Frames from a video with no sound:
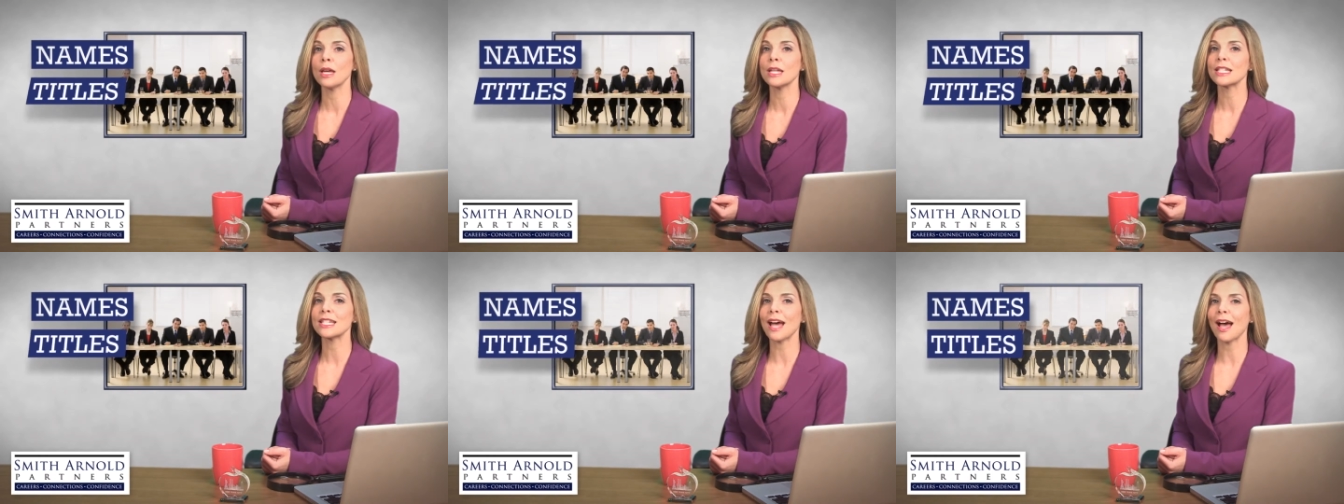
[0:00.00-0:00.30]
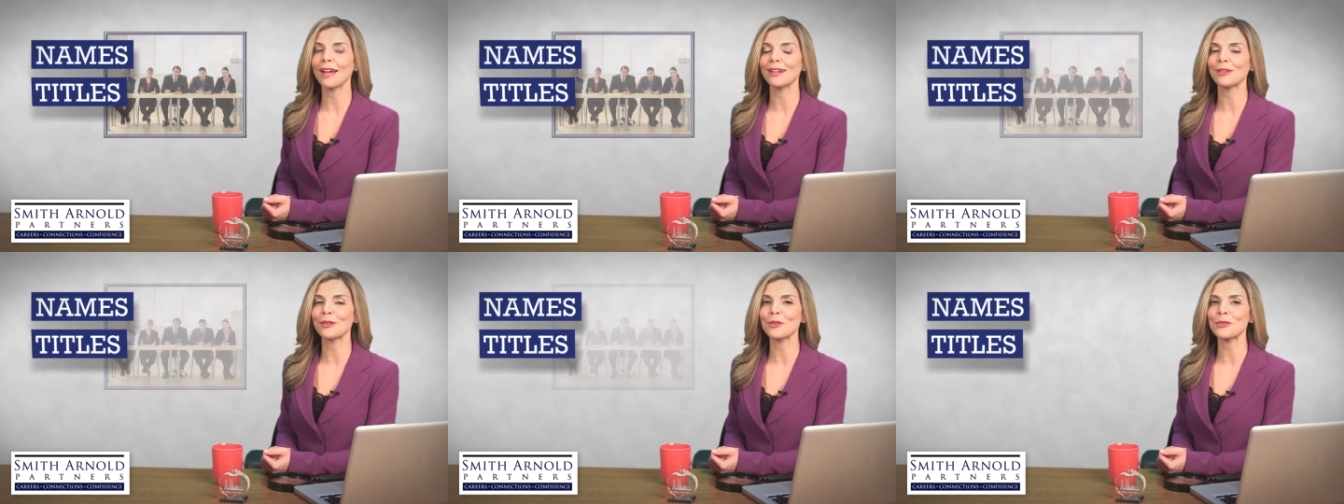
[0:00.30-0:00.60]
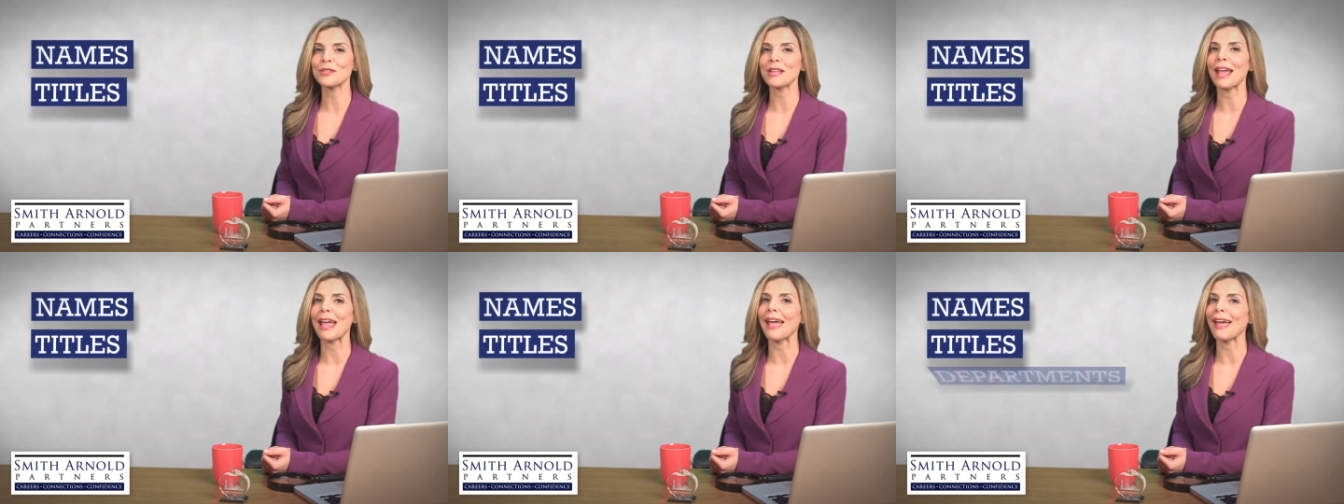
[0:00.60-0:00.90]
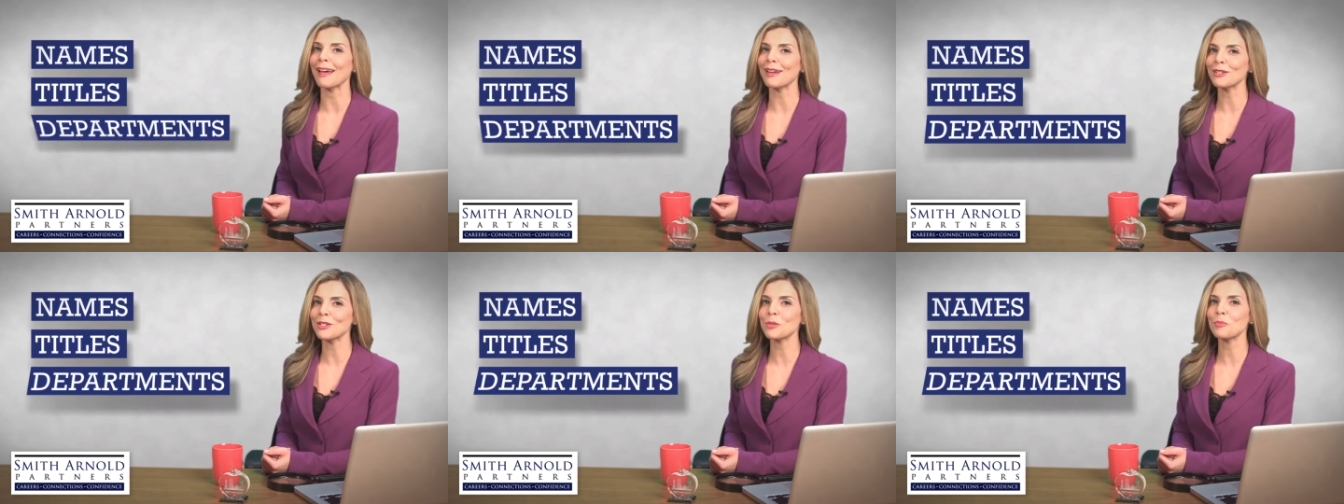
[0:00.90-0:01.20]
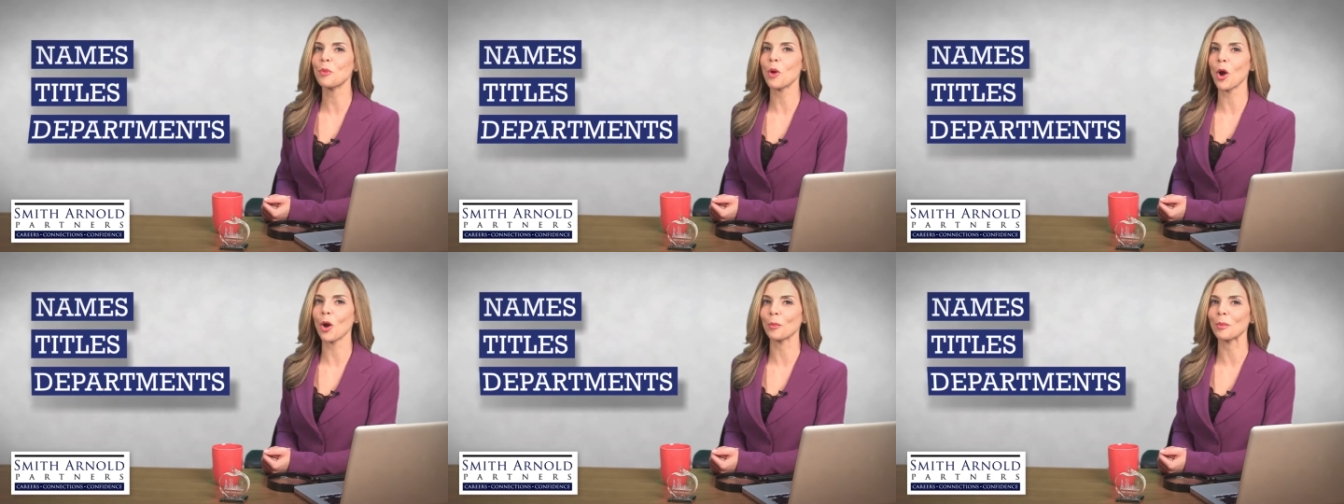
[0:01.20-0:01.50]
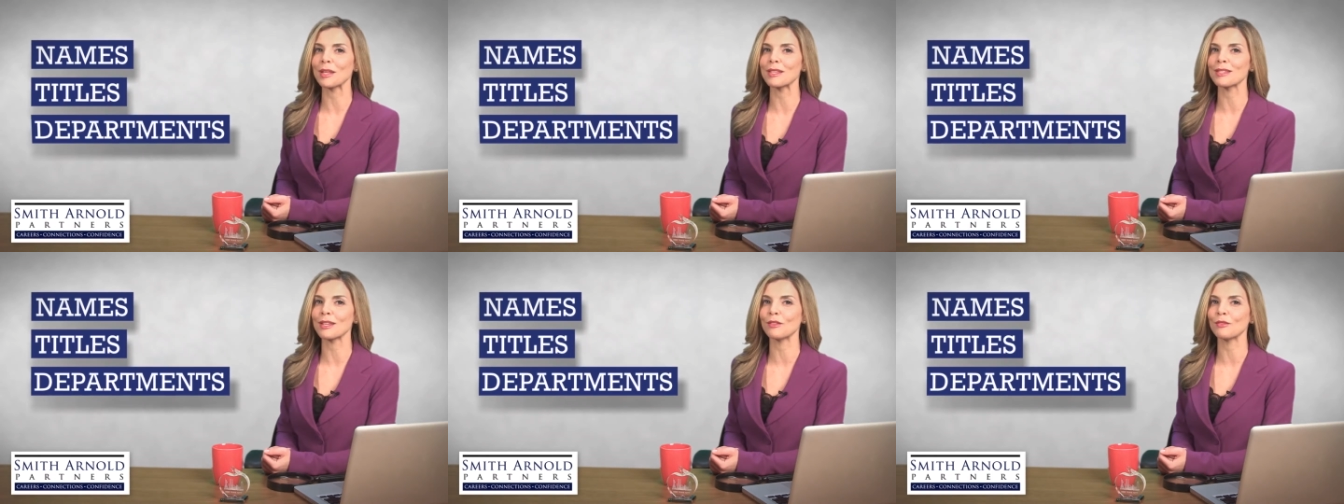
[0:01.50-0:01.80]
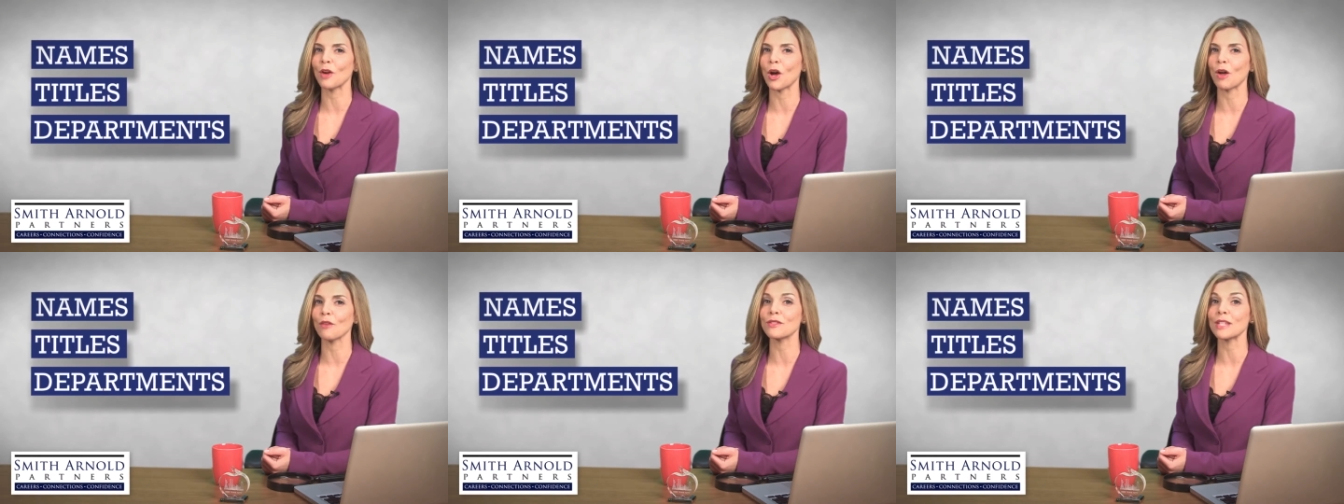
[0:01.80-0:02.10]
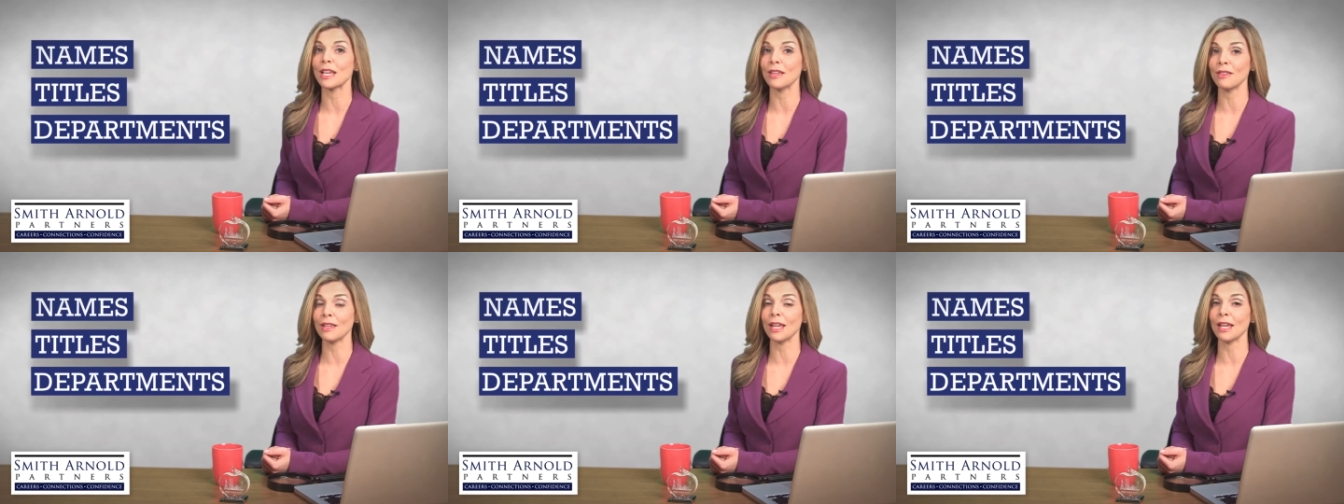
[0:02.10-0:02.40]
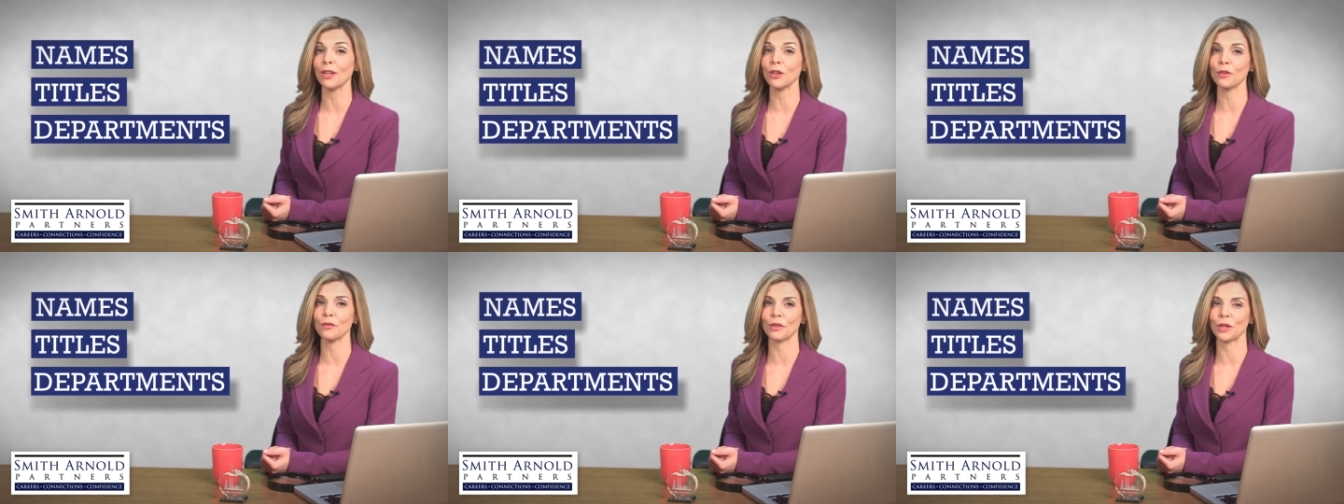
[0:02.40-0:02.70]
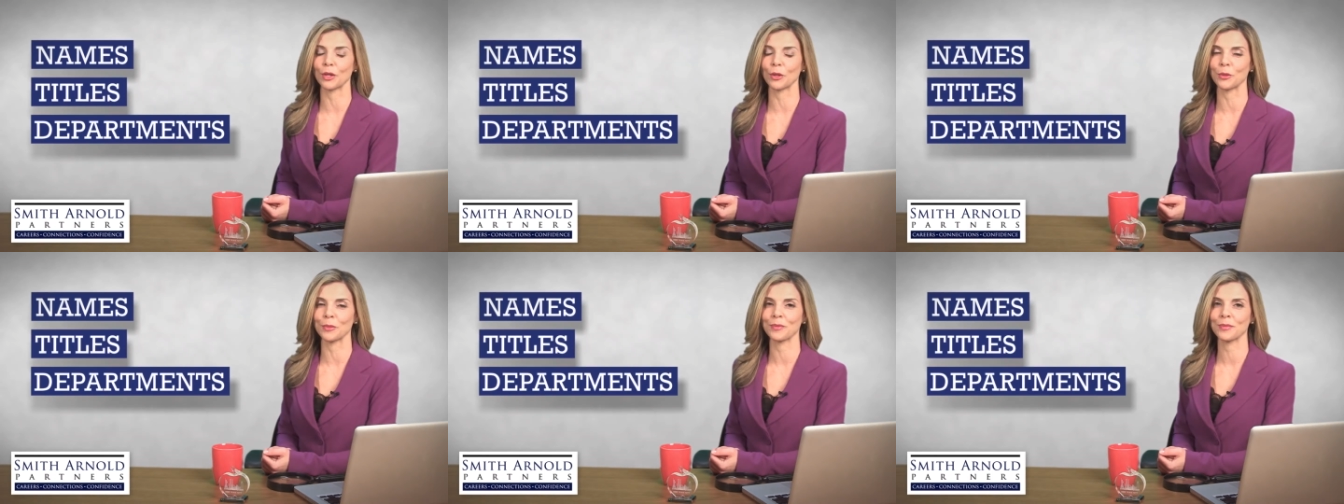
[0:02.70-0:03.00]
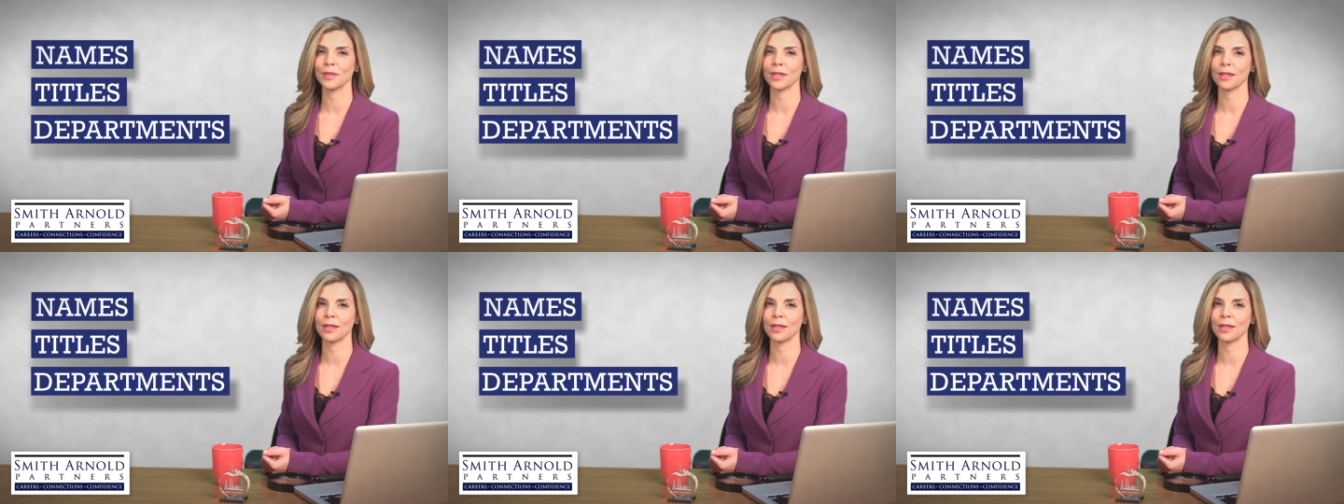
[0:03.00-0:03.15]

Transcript: titles, and departments involved in the interview.